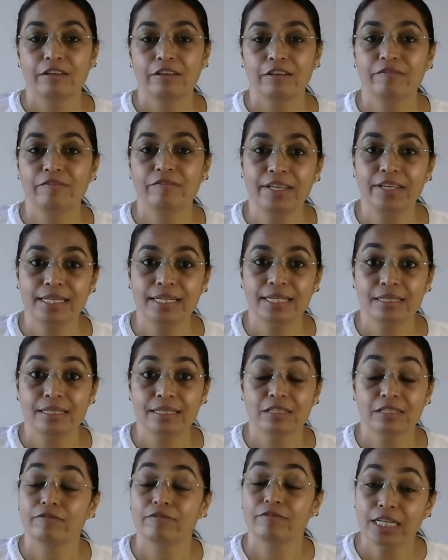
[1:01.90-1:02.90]

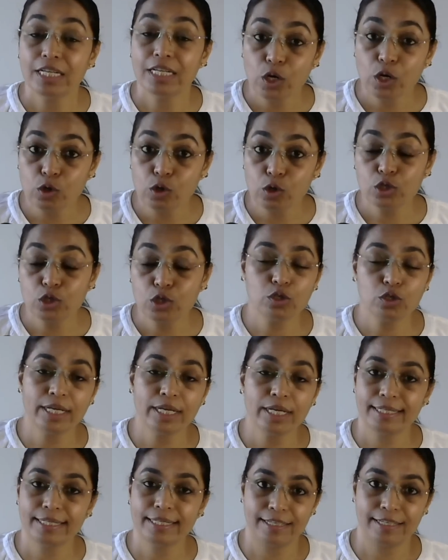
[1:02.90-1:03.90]
Venus will also
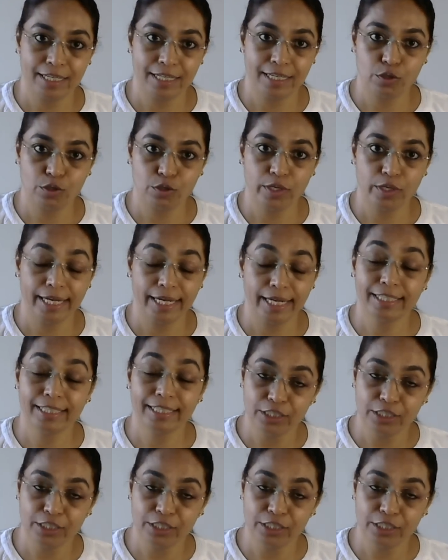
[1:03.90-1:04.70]
get retrograde